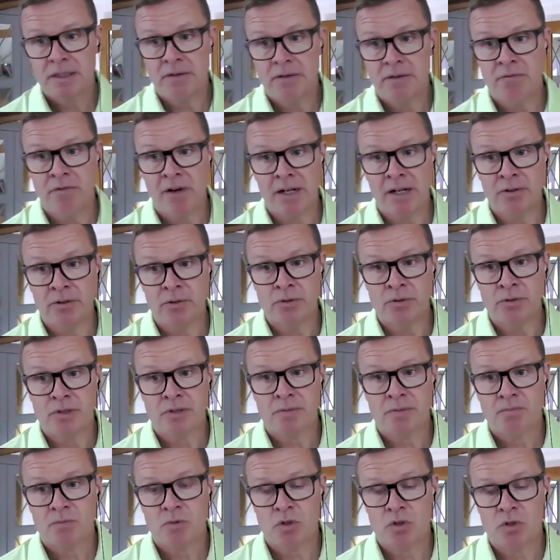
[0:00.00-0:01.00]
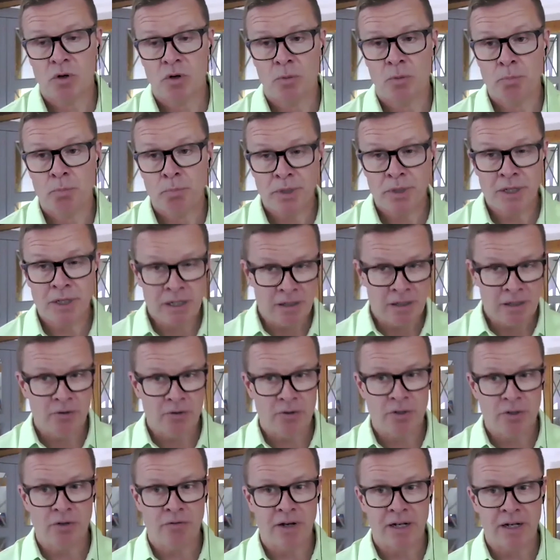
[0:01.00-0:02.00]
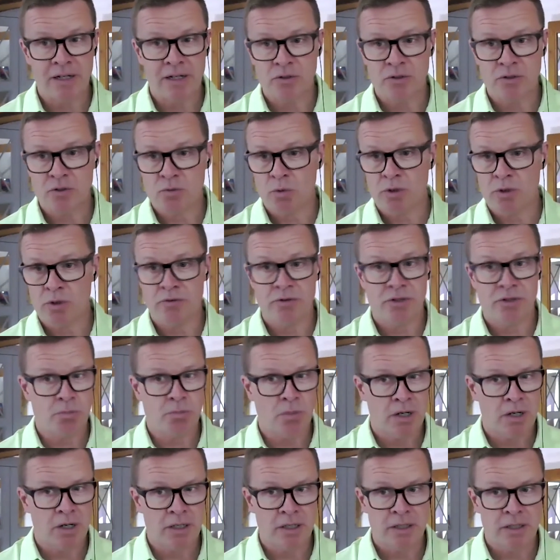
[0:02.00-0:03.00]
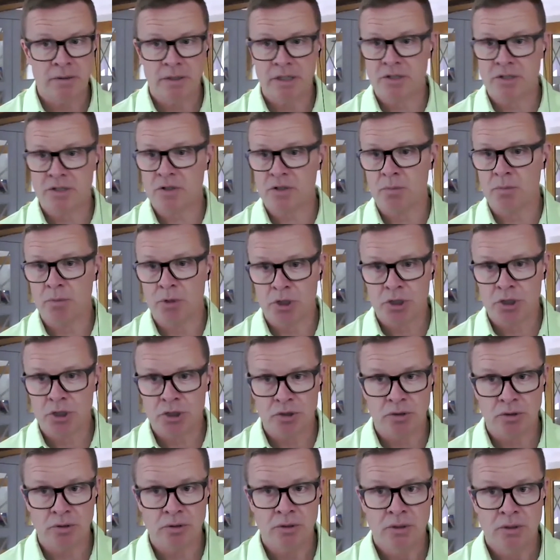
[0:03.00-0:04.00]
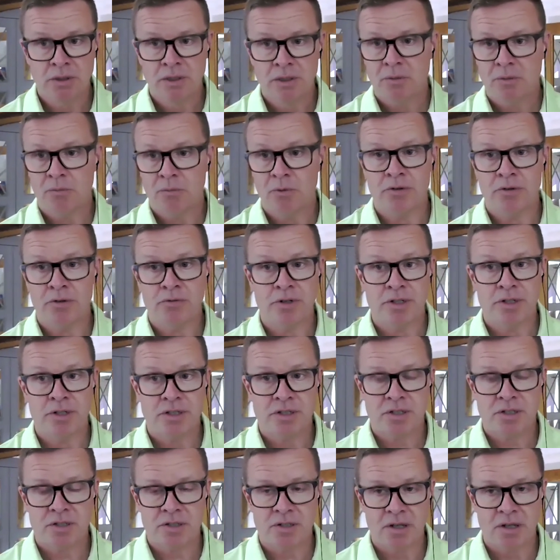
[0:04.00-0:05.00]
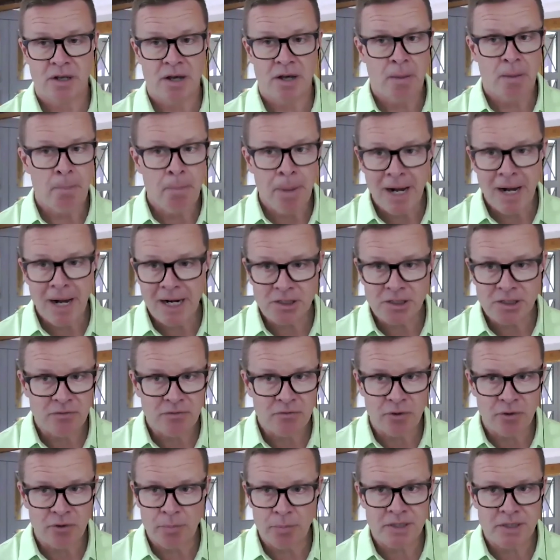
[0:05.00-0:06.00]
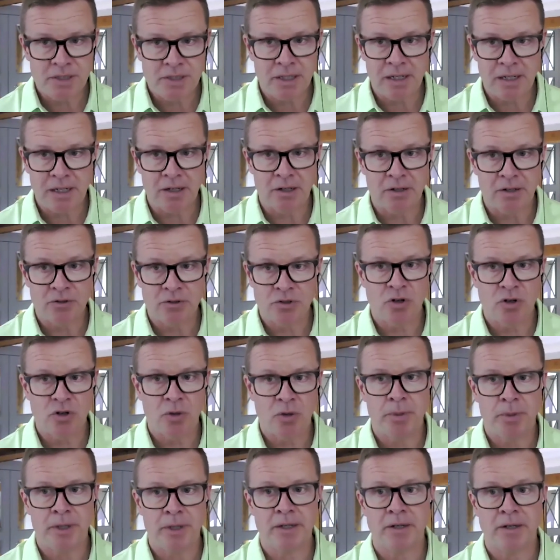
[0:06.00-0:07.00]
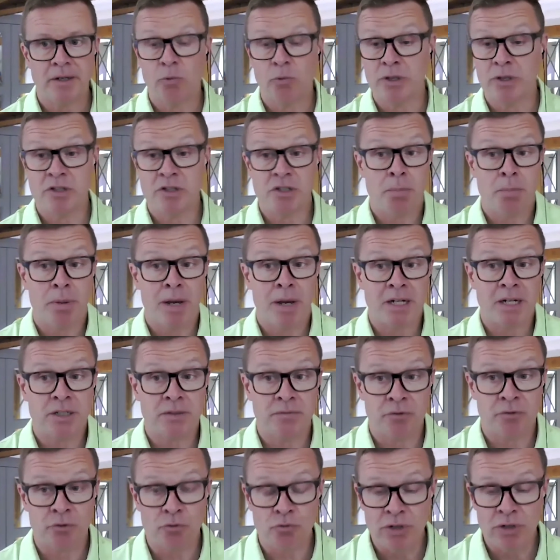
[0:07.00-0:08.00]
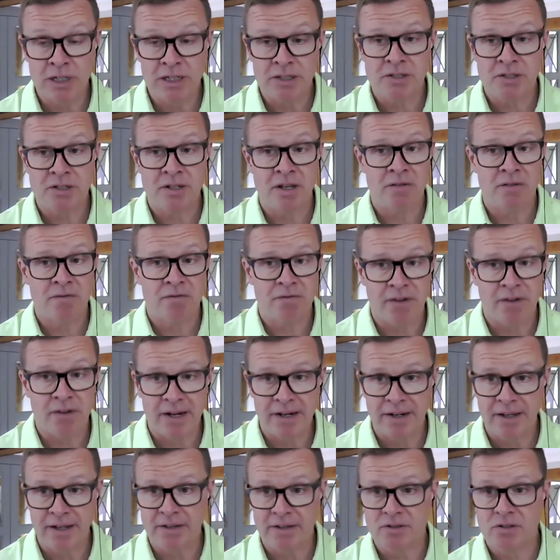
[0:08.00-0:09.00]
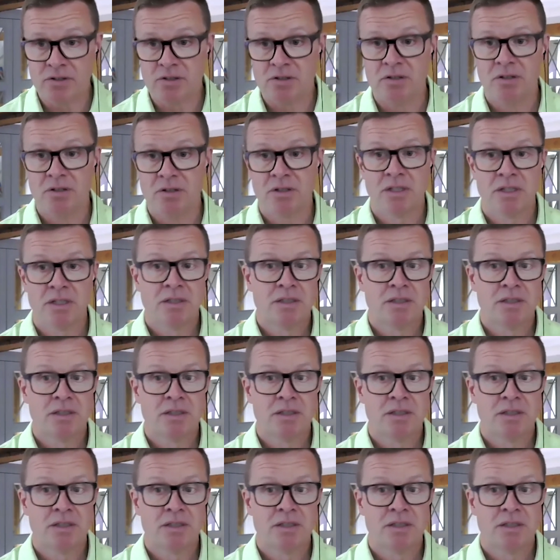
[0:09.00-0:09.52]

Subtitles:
and values. So be clear on your values, whether it's money, it's commercial, whether it's a passion for a particular topic, whether it's a passion for real estate, finance,